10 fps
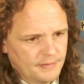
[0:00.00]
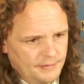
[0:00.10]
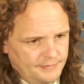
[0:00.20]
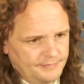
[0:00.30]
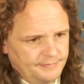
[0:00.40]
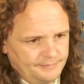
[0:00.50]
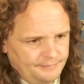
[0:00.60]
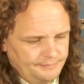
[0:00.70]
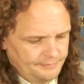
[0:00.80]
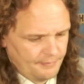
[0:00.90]

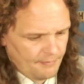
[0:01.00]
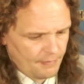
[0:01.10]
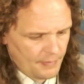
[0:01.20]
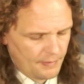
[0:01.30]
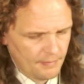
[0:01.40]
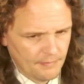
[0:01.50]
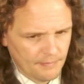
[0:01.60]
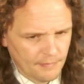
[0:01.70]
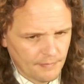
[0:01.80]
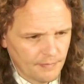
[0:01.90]

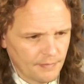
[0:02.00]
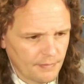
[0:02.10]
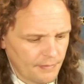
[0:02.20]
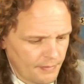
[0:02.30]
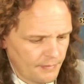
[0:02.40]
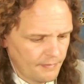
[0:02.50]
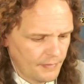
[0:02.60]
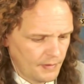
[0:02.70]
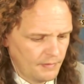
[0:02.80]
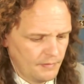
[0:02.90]

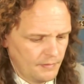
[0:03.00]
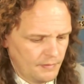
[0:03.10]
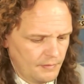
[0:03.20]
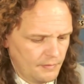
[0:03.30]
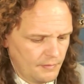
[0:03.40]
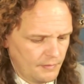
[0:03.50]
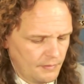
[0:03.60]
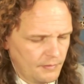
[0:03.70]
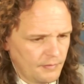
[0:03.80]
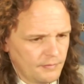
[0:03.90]

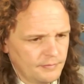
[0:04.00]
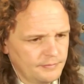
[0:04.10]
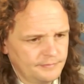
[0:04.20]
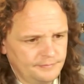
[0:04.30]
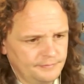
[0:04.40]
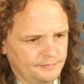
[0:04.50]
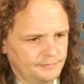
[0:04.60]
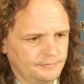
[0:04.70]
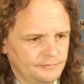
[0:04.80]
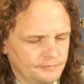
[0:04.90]

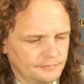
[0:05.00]
[no speech]